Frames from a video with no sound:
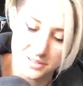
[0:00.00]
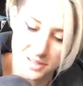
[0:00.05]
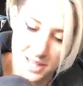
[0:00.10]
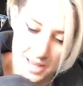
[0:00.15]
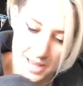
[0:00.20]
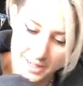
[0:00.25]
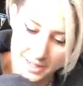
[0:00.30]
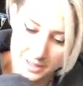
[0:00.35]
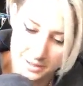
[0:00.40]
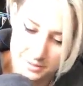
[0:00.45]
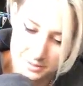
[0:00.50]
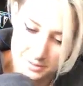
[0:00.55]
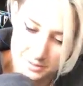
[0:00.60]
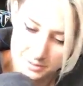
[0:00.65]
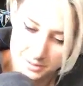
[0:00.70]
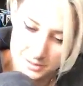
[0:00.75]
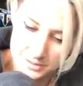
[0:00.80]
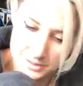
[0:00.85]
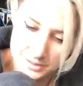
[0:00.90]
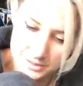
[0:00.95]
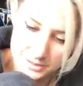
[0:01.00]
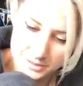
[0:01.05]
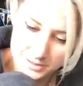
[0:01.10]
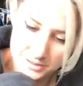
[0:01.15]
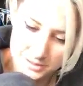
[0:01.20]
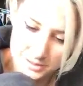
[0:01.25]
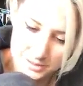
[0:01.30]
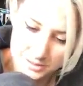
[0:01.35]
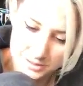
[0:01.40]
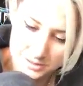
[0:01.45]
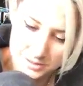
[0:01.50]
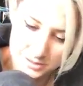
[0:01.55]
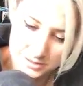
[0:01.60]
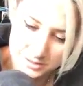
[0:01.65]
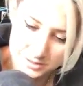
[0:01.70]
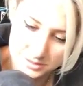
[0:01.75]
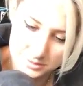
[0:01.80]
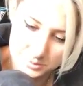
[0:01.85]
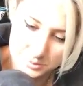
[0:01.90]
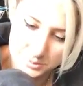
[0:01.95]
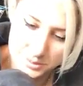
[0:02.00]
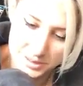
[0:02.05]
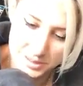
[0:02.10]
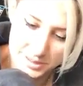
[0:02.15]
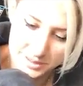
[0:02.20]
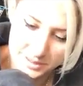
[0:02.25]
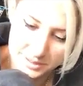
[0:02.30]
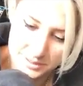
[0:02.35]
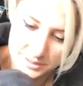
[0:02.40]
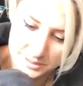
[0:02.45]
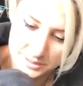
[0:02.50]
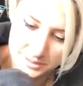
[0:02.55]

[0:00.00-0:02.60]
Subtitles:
flat now. But